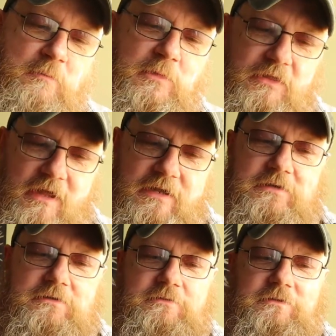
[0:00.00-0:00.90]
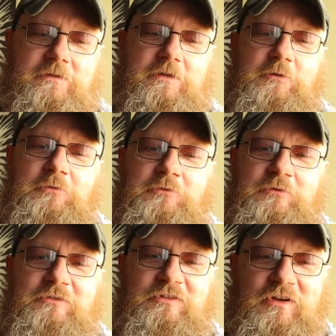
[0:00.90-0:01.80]
But then
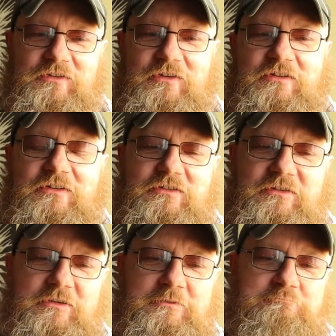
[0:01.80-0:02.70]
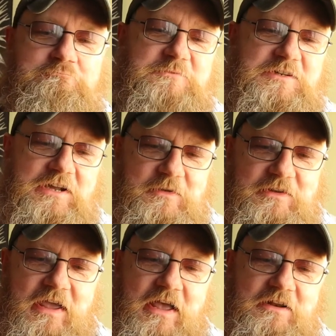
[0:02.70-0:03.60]
just as it's going
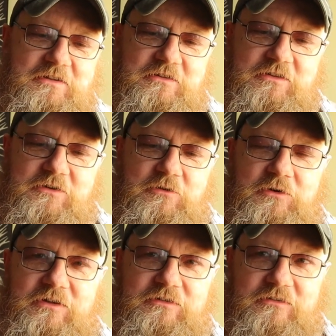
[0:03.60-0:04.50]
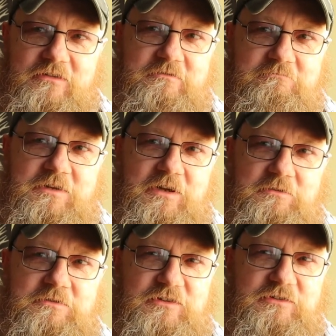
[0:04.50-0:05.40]
down and you think, oh, this is, you
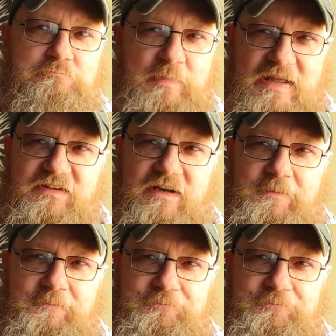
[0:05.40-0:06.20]
know, this is bitter,